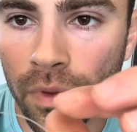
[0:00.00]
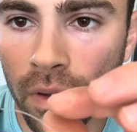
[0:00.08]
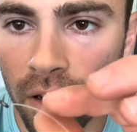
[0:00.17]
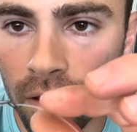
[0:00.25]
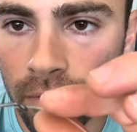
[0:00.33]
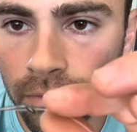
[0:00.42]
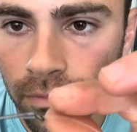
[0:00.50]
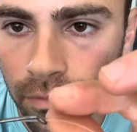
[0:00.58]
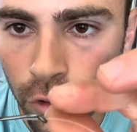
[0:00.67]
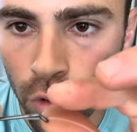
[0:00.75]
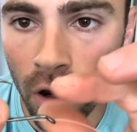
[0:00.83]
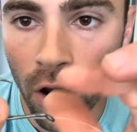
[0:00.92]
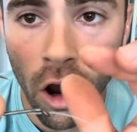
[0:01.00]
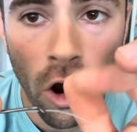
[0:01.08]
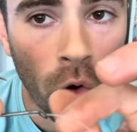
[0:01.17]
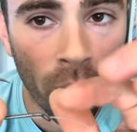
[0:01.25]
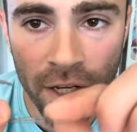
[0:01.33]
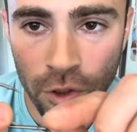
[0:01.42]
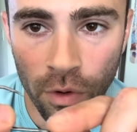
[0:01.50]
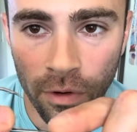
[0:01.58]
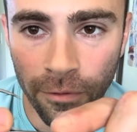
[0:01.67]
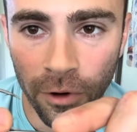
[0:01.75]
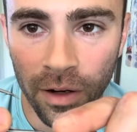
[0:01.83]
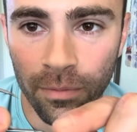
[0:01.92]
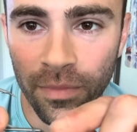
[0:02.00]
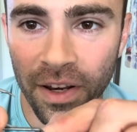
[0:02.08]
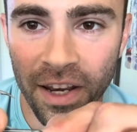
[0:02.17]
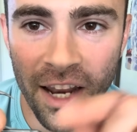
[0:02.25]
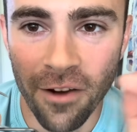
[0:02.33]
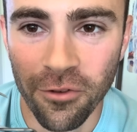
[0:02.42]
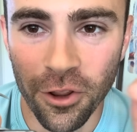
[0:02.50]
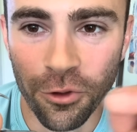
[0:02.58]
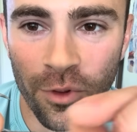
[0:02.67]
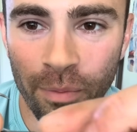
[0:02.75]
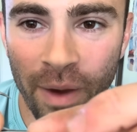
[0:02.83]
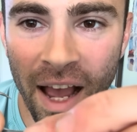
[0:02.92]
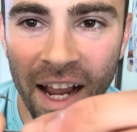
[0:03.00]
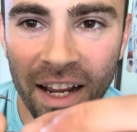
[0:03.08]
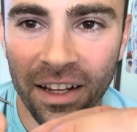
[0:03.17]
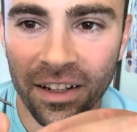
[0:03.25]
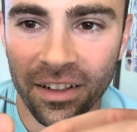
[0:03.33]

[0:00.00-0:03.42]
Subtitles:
Okay, always through the front, never through the back.